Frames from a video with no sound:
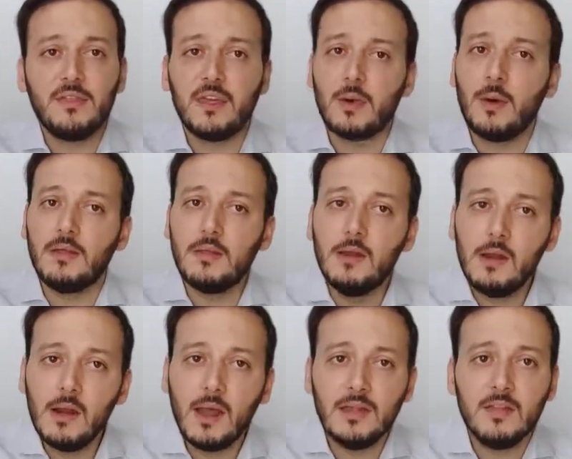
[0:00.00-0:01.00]
Think about the
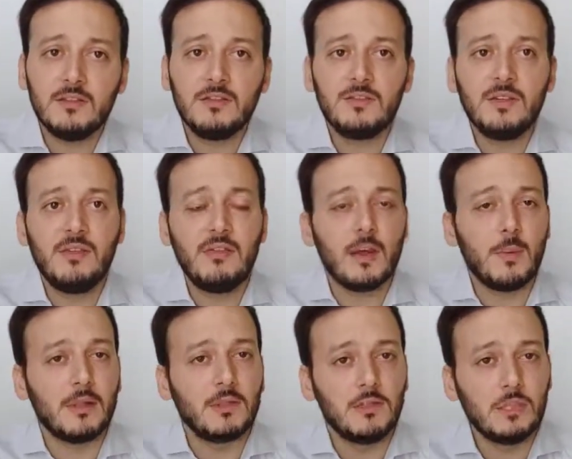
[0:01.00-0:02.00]
airline industry, think
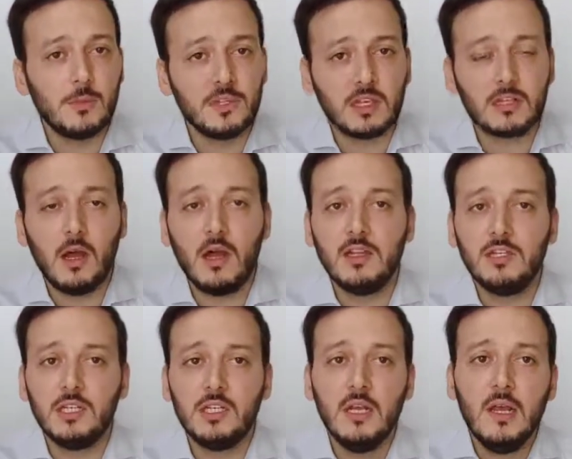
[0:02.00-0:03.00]
about consumer
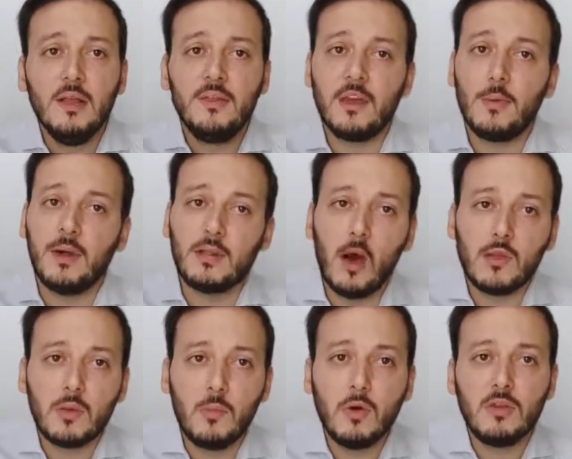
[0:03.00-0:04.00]
technology, think about
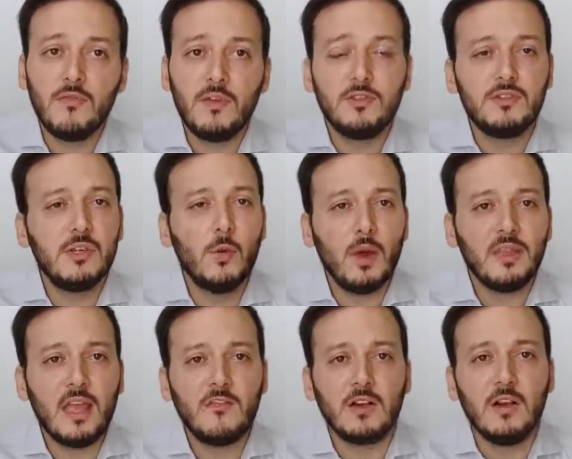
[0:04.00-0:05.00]
automotive industry,
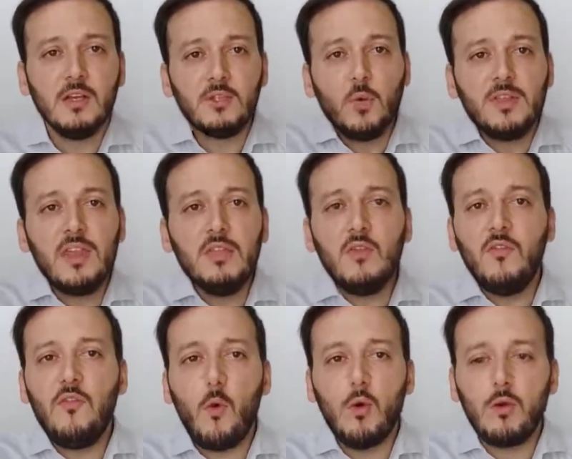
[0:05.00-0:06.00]
whatever. So within your
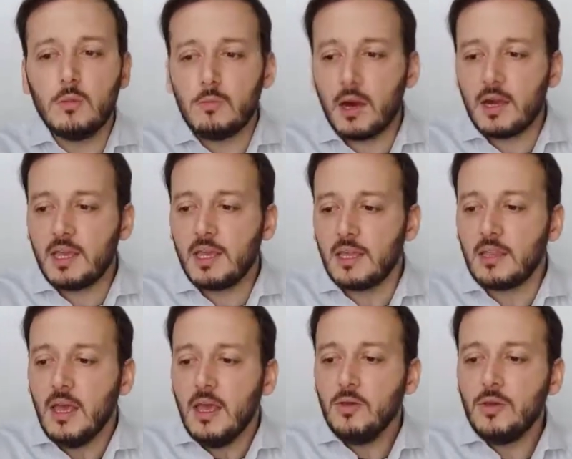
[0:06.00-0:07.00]
focal
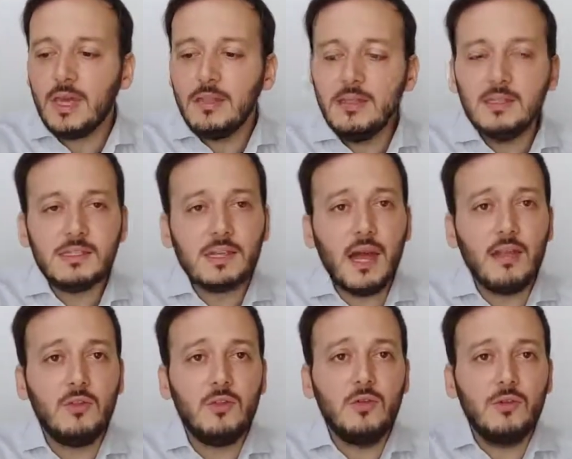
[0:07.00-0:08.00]
market, you can
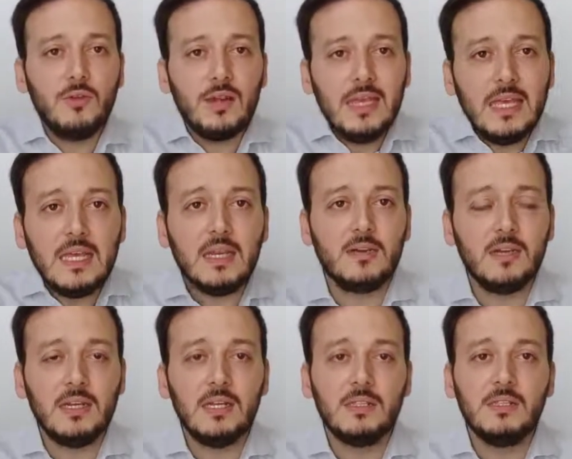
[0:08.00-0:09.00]
decide to
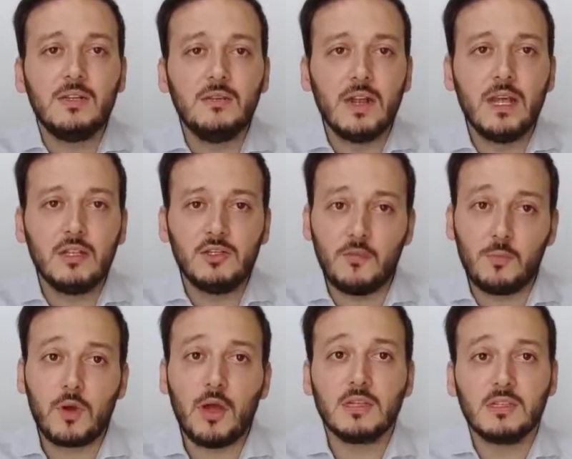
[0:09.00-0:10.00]
increase the range of
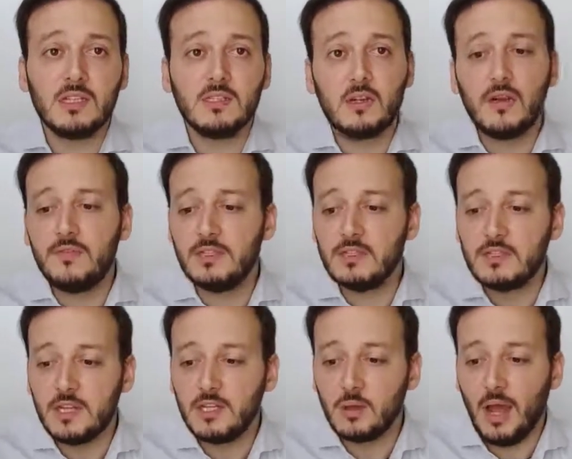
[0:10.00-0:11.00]
products and services
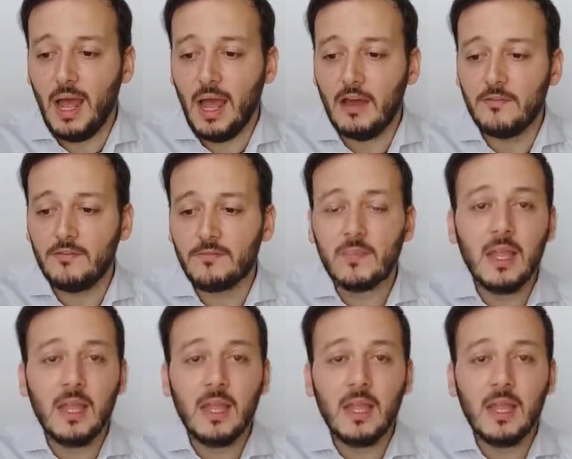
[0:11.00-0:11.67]
that you have.